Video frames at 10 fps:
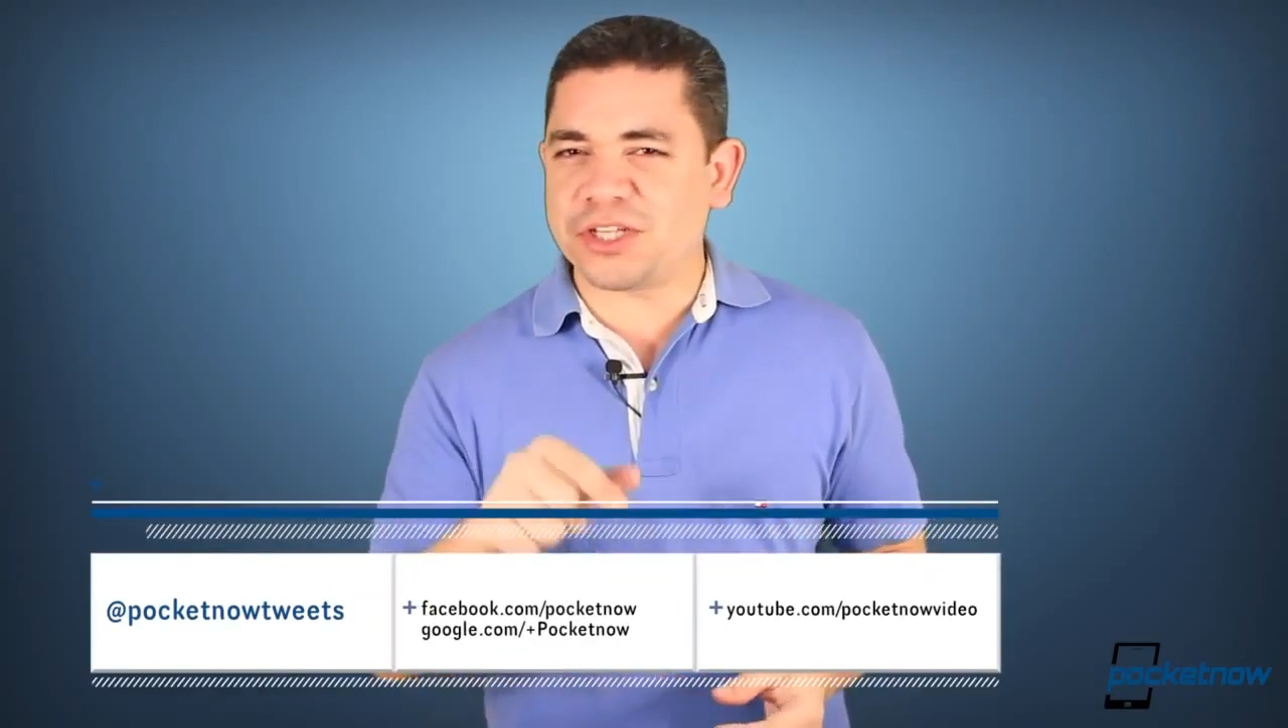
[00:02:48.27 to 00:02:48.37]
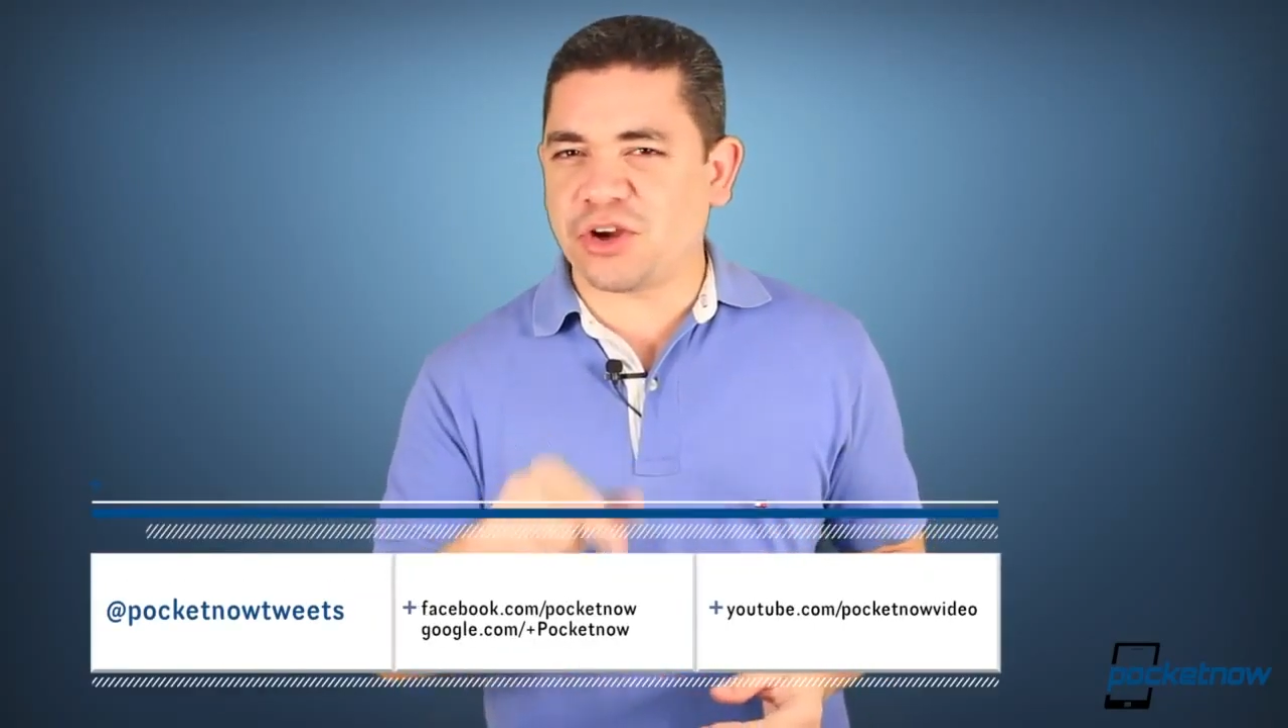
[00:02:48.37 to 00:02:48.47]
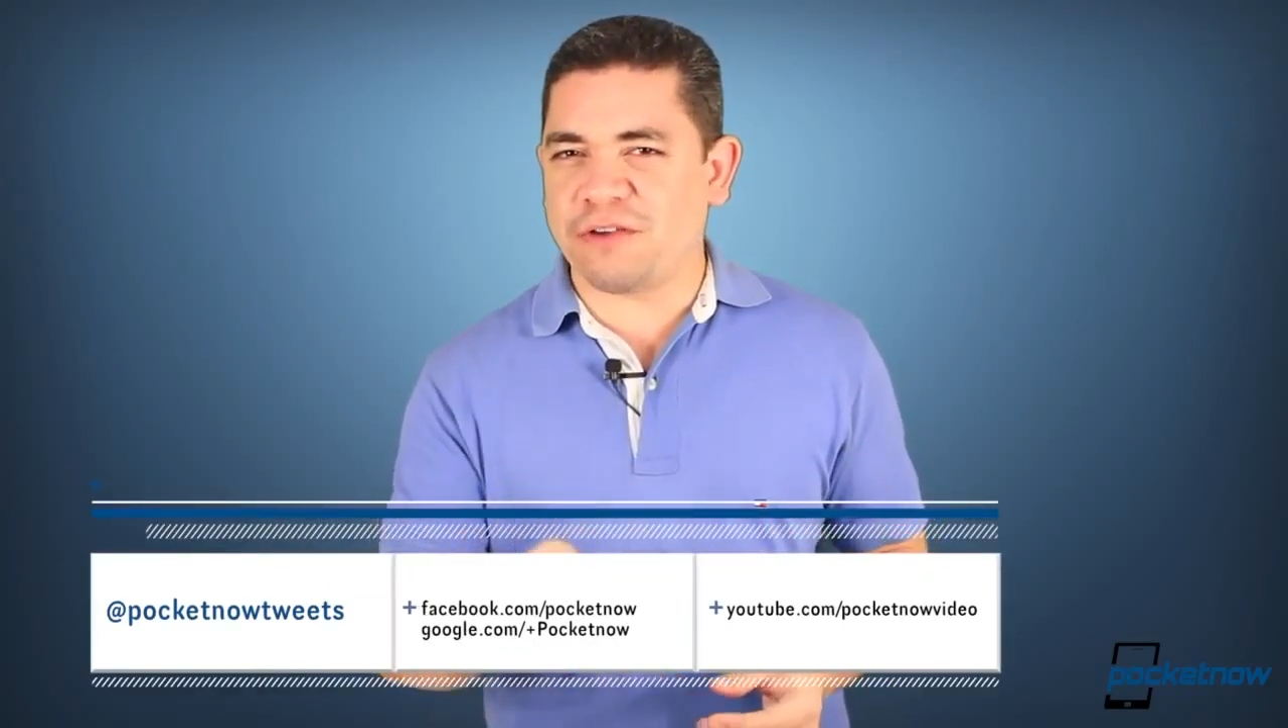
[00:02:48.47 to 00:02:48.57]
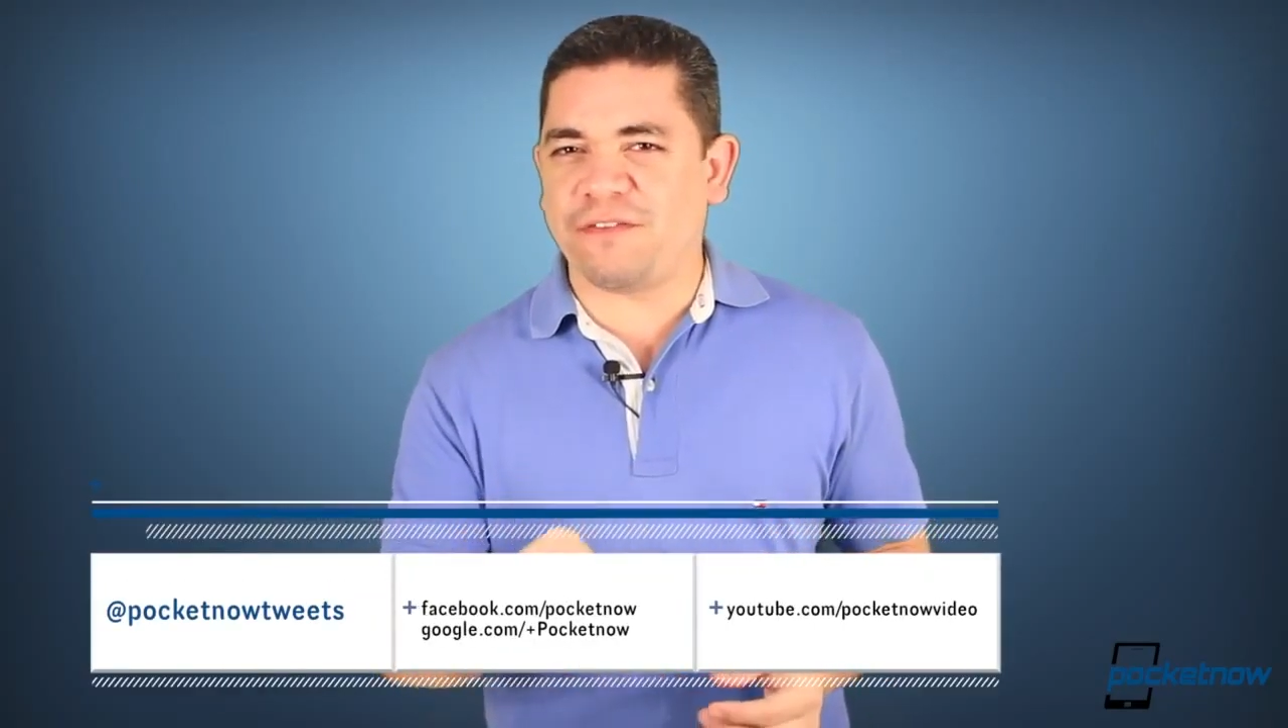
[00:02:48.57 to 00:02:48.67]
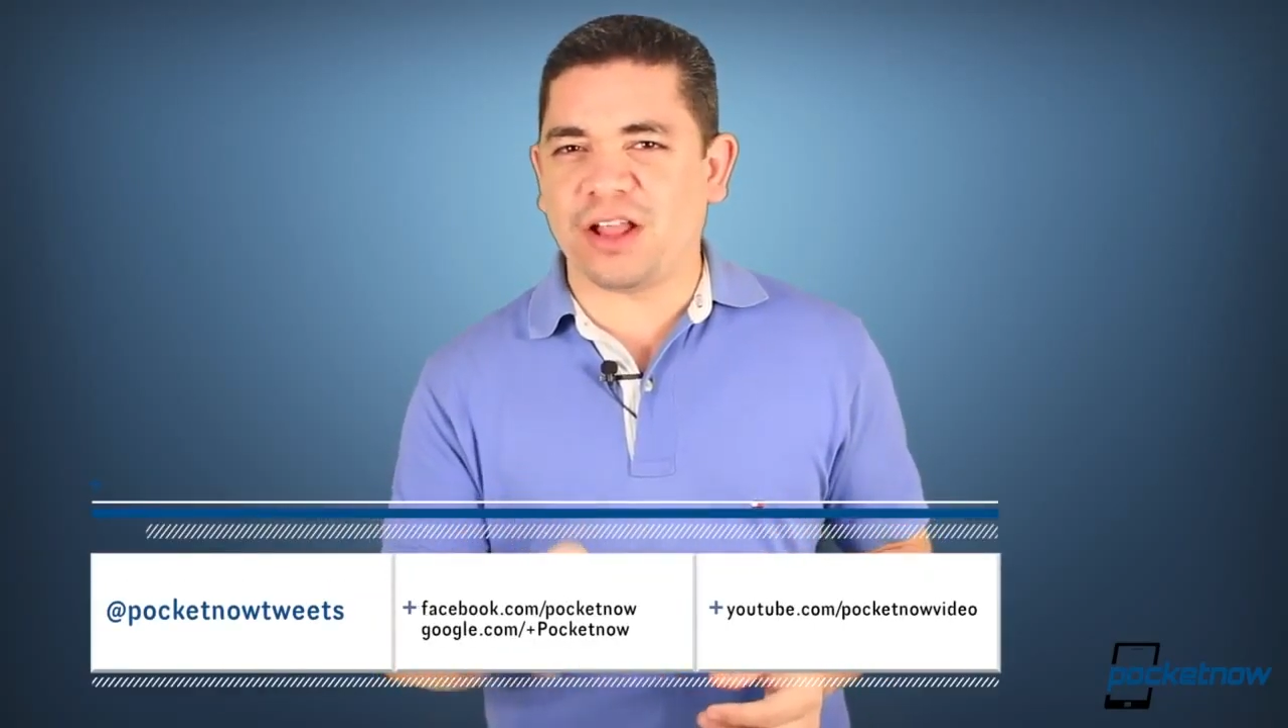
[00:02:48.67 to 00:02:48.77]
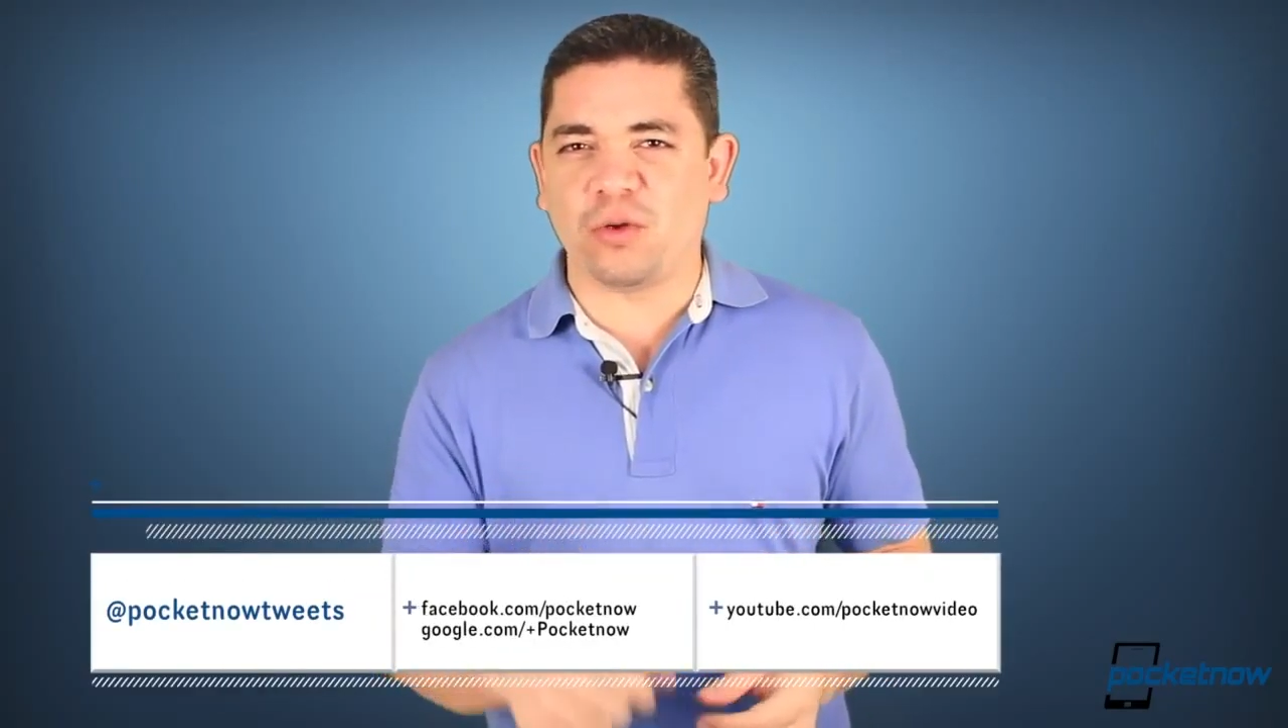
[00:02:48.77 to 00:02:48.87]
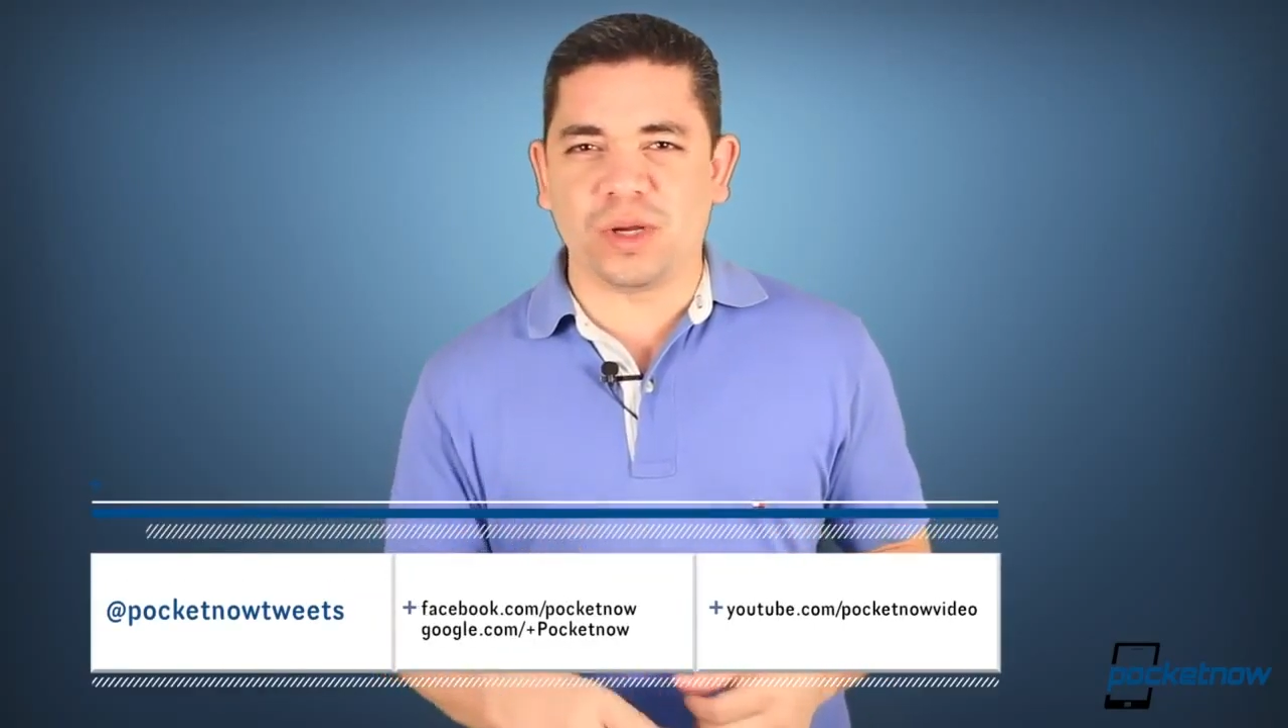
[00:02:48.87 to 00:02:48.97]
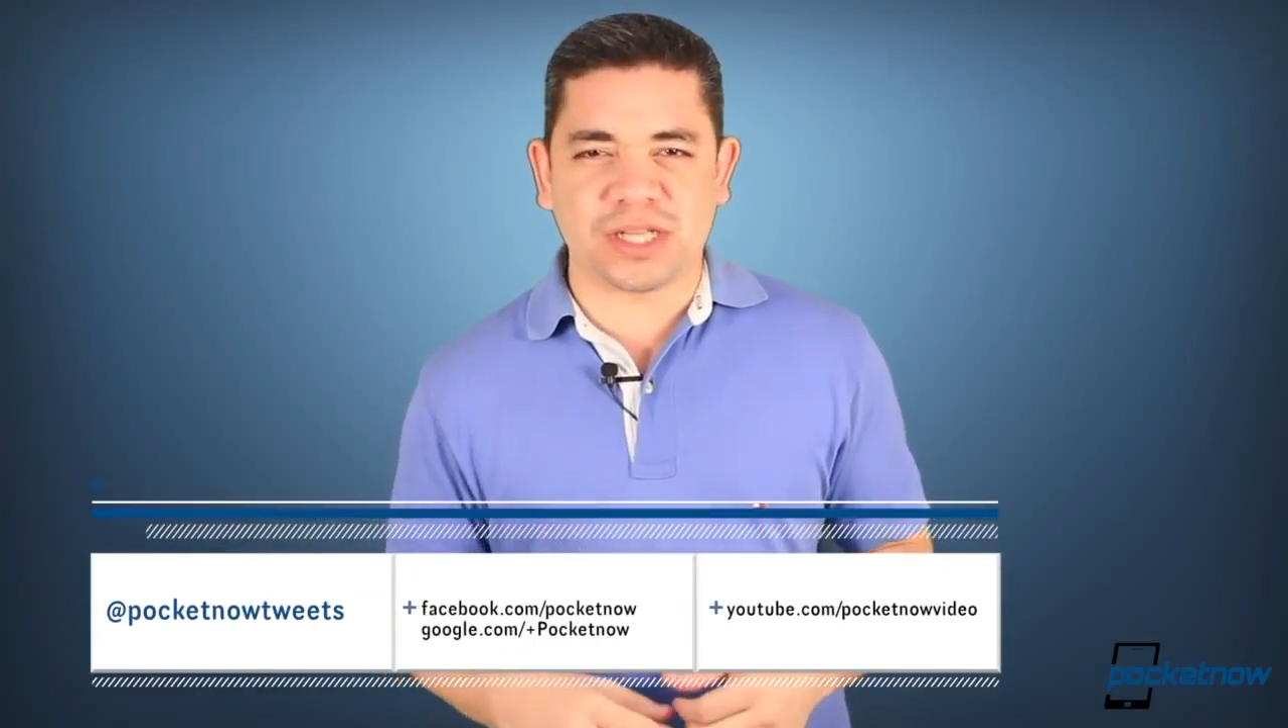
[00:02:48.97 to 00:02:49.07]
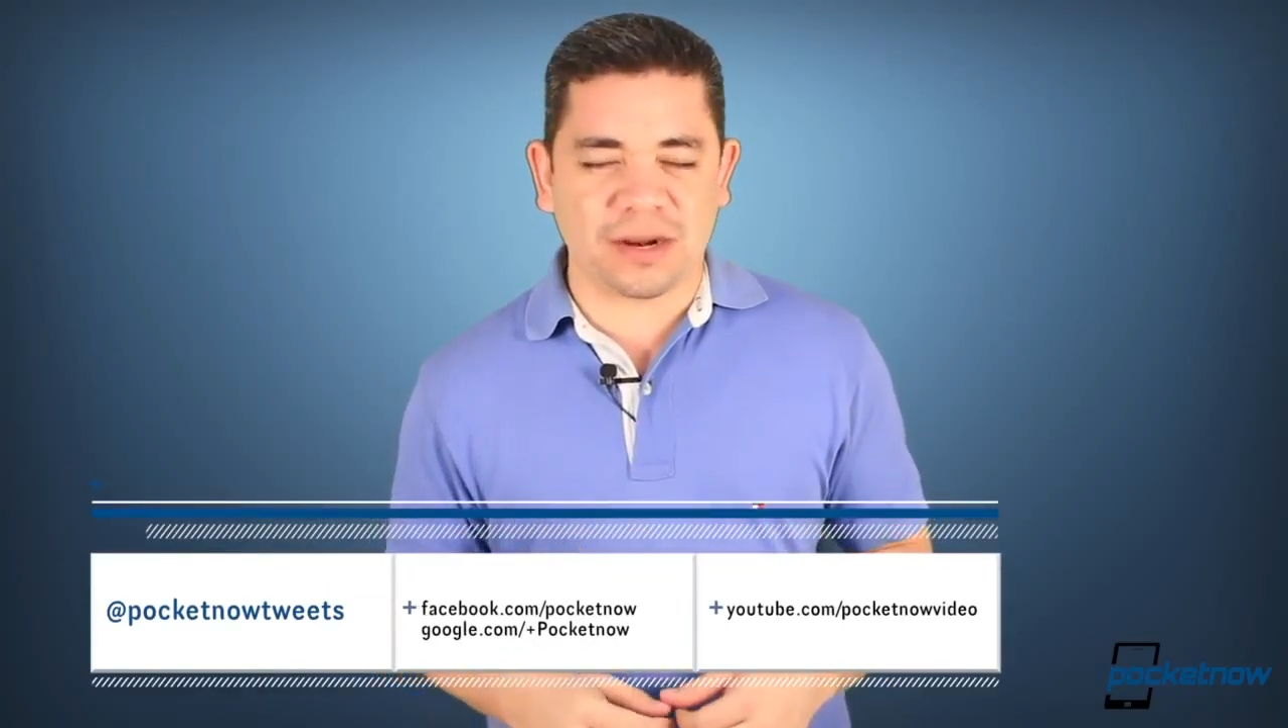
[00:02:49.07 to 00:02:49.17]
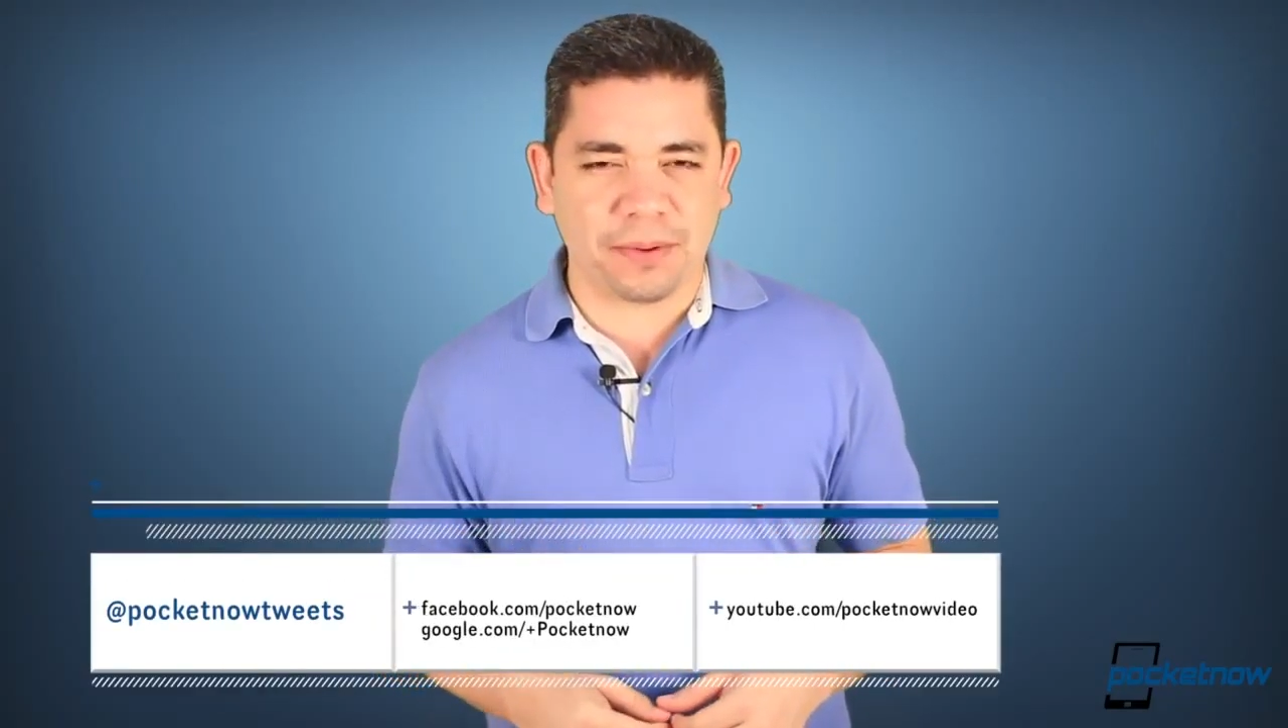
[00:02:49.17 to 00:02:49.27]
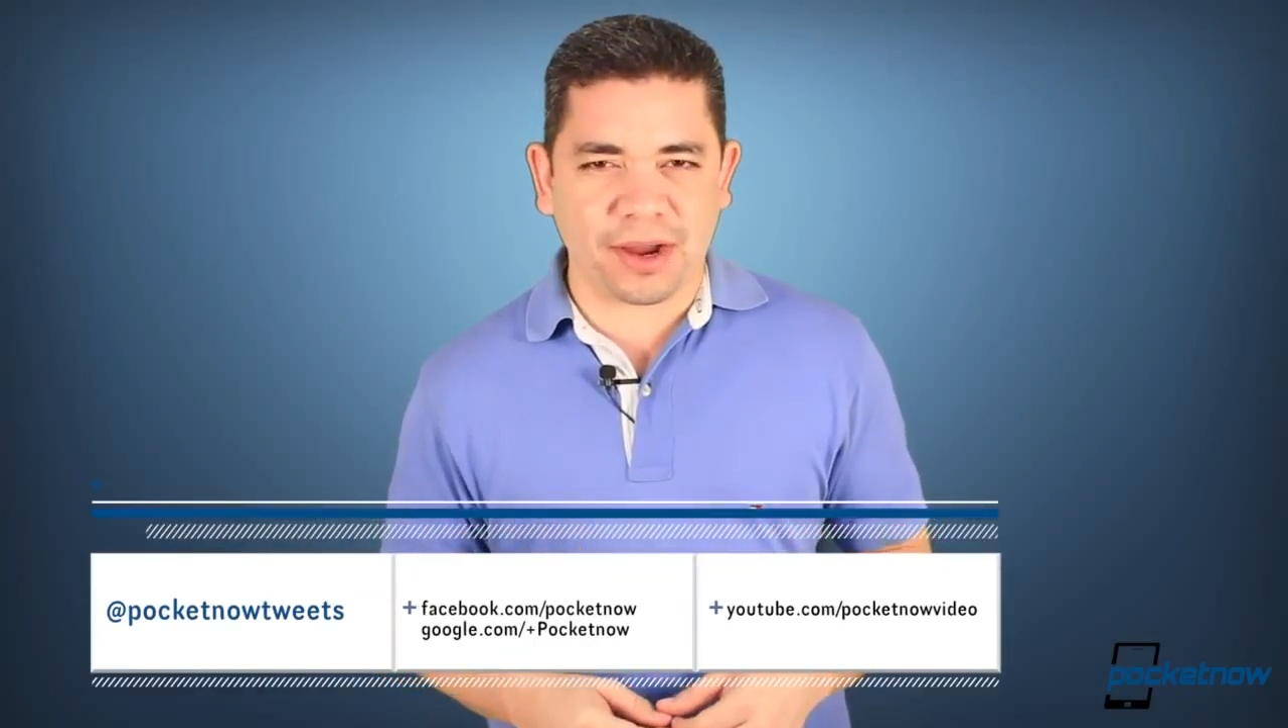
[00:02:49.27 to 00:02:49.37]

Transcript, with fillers: make sure you follow us on